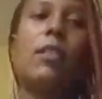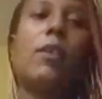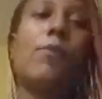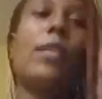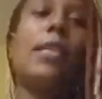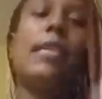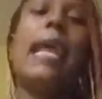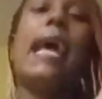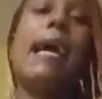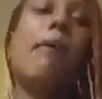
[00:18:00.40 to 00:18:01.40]
is to learn it
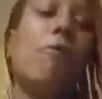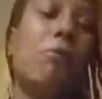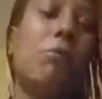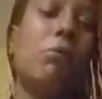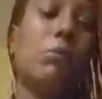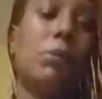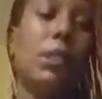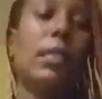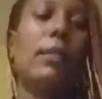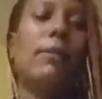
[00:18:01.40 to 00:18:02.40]
now.
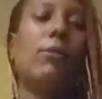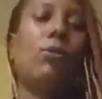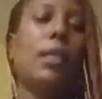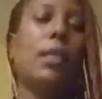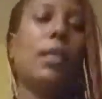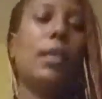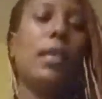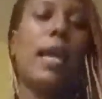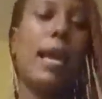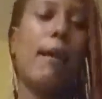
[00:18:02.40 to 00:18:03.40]
Do it
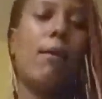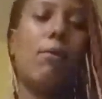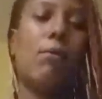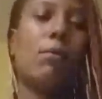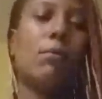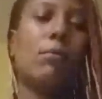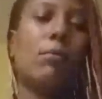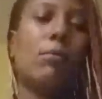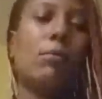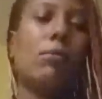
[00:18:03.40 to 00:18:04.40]
now.
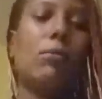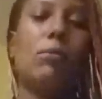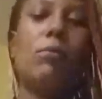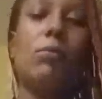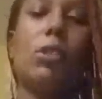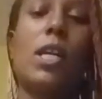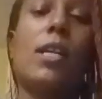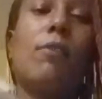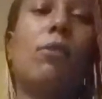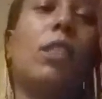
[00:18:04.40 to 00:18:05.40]

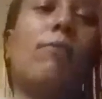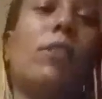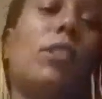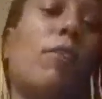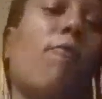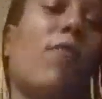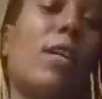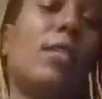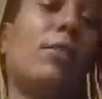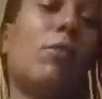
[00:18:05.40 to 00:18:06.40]
Okay, don't leave yourself
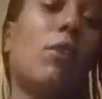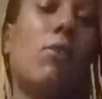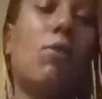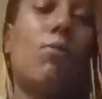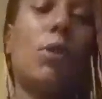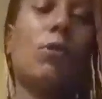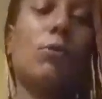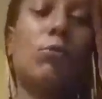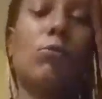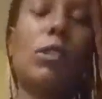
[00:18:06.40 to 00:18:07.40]
out in the cold. Work
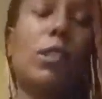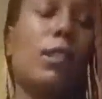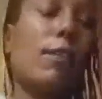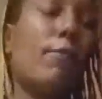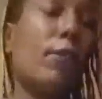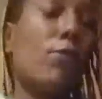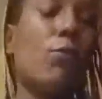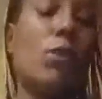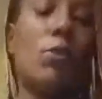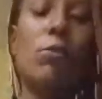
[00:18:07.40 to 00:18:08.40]
through it, love
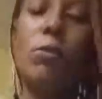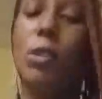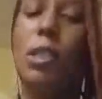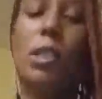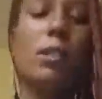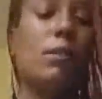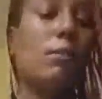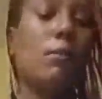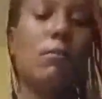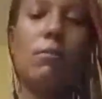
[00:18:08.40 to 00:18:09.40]
it, grow.
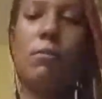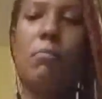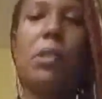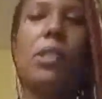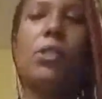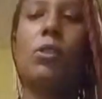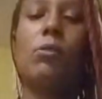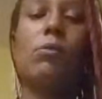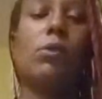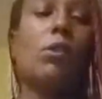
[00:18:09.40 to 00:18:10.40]

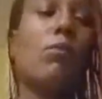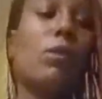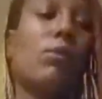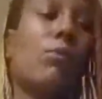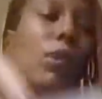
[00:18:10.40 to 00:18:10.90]
Big joke, so